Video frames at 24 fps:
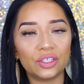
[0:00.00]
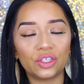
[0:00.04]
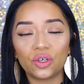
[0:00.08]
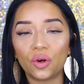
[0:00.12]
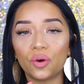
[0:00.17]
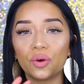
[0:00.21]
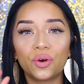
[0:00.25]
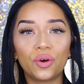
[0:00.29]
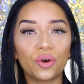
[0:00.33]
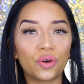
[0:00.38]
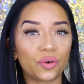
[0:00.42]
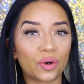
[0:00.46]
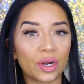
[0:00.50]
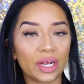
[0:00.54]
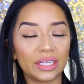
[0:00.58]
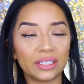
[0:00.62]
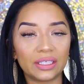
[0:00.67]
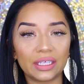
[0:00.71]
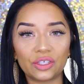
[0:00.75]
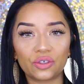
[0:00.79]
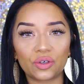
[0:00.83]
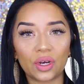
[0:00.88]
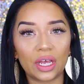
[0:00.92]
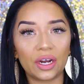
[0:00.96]
don't go
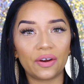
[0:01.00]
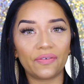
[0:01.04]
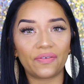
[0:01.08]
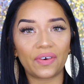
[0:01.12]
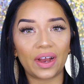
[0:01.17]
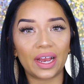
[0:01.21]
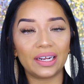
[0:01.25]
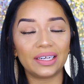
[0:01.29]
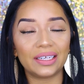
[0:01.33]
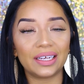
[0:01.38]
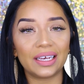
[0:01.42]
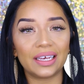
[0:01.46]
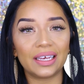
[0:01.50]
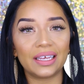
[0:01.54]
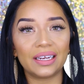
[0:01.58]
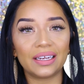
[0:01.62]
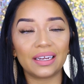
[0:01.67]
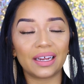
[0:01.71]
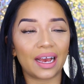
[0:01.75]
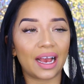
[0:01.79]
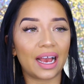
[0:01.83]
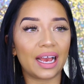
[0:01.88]
crazy trying to find it.